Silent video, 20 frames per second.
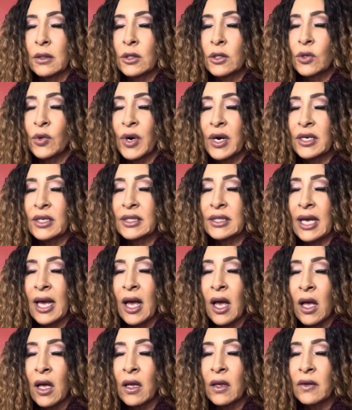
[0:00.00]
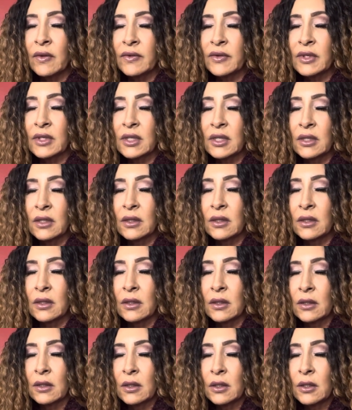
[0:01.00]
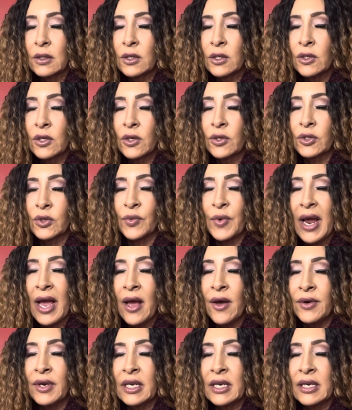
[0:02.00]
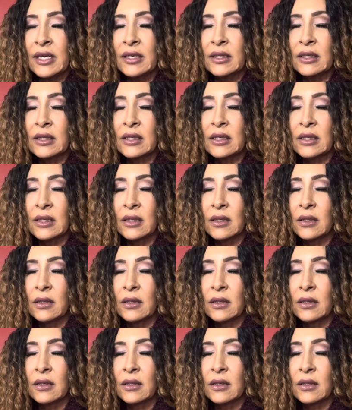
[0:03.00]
to ourselves to those around us,